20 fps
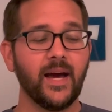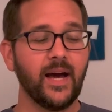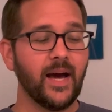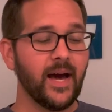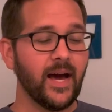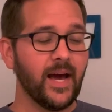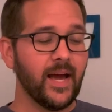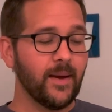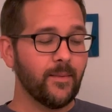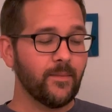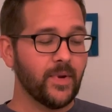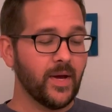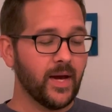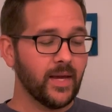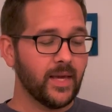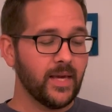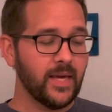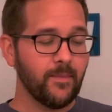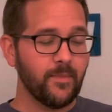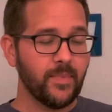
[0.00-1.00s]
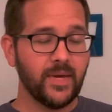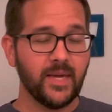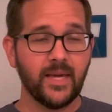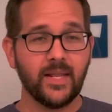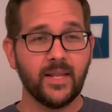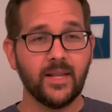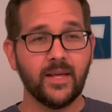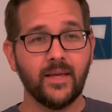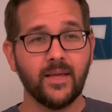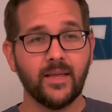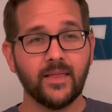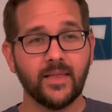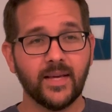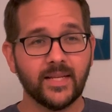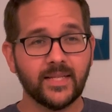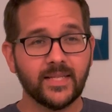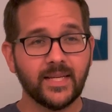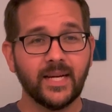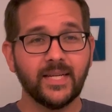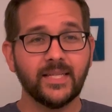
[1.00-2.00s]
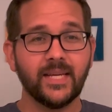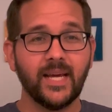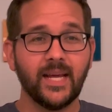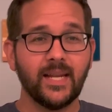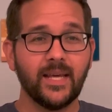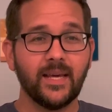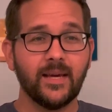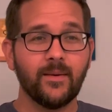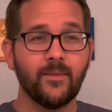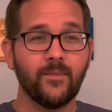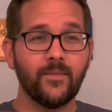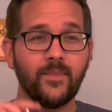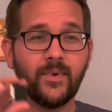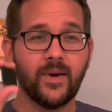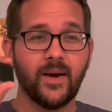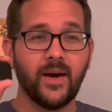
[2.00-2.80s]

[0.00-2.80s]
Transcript: I am not keeping the titanium.